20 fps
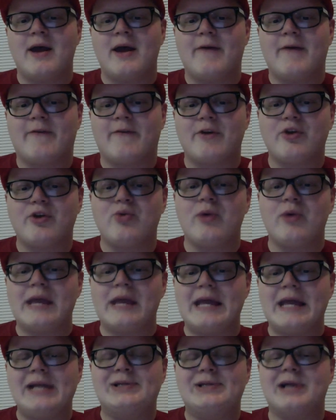for you
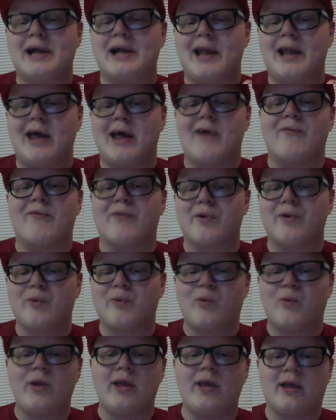each and every
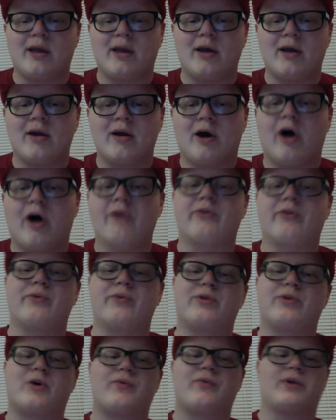week. Also,
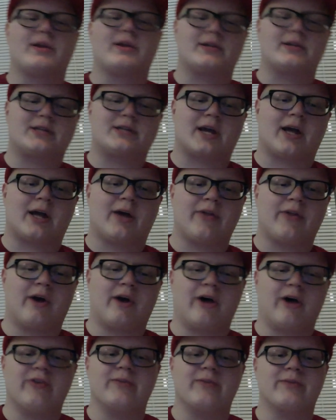don't forget to check out the
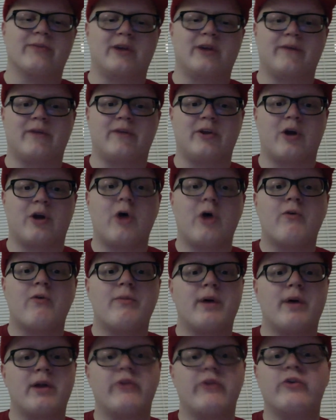awesome stuff that your
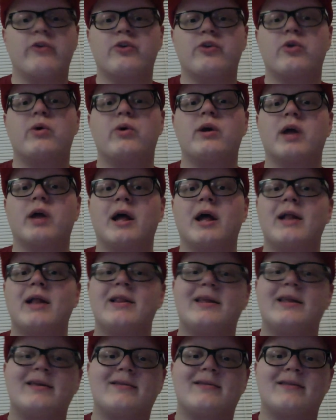Overbuddies are doing.
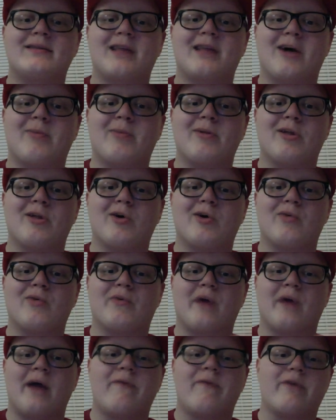Links down below
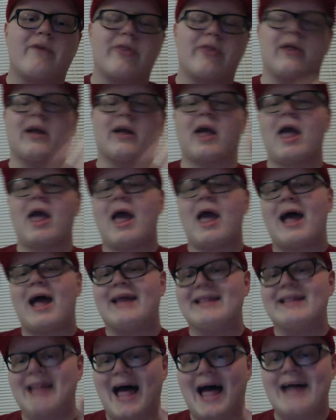for everything.
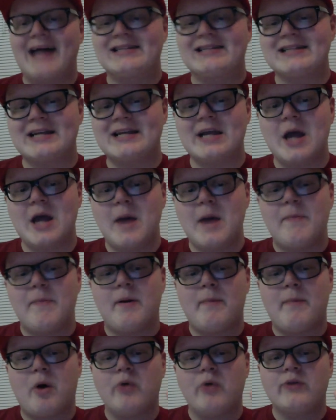And lastly,
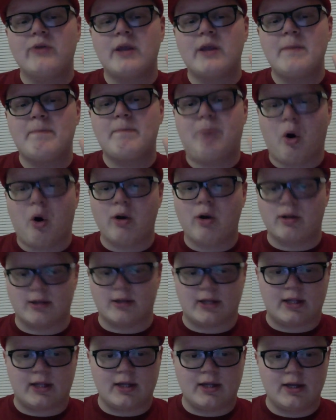but most
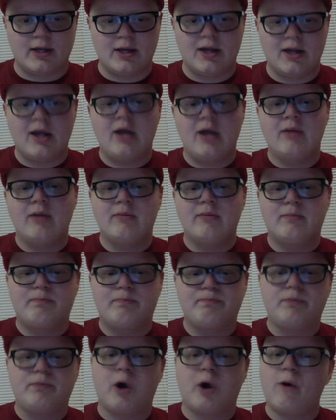importantly,
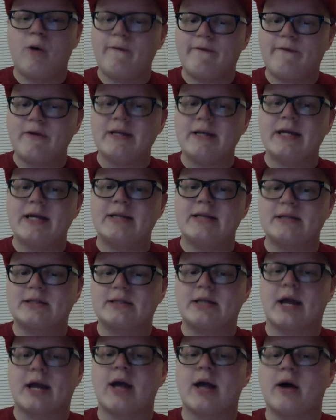don't forget to
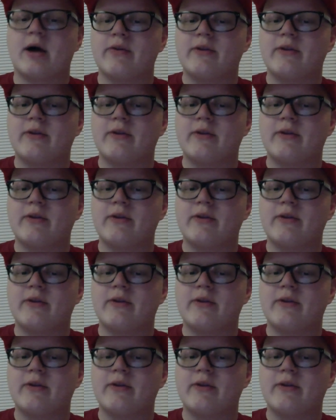check out